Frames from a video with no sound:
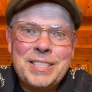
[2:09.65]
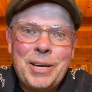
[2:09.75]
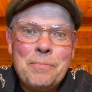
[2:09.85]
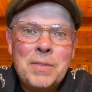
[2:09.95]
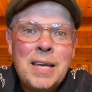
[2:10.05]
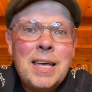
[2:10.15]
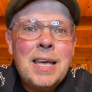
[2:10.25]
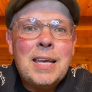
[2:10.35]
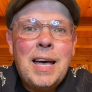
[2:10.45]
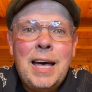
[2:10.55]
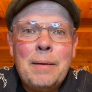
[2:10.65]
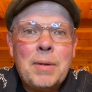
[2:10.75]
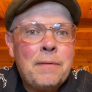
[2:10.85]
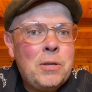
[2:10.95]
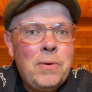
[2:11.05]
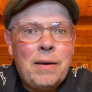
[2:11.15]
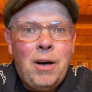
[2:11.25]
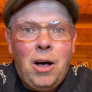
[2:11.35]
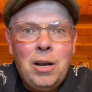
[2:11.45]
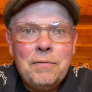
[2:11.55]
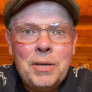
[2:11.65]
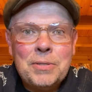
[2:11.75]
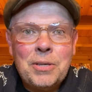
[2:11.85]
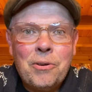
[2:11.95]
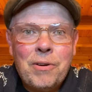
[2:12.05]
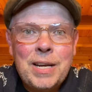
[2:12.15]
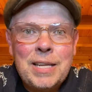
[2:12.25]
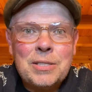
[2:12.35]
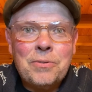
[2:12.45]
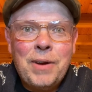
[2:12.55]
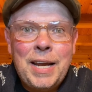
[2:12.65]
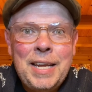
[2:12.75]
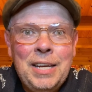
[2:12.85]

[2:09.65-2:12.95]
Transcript: So if you have all of those ingredients ready,